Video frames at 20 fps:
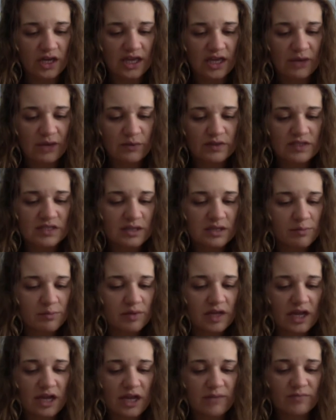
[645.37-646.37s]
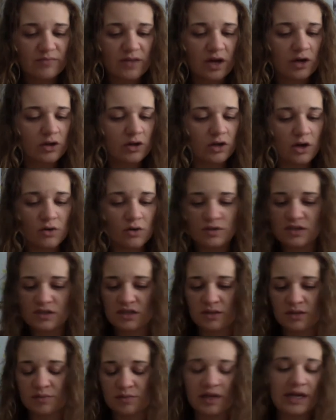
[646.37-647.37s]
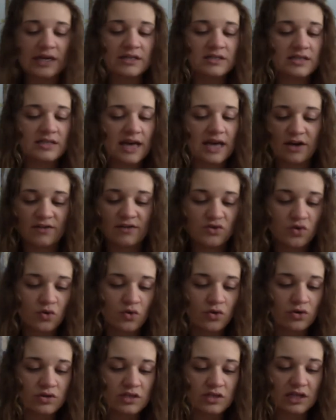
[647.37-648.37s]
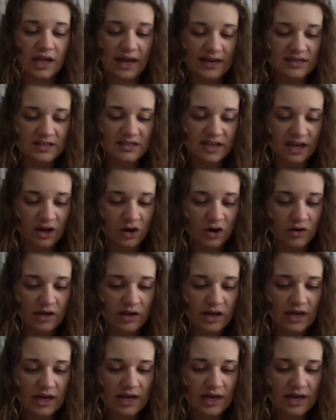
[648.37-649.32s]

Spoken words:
He was simply alone someplace, out of doors, lying down,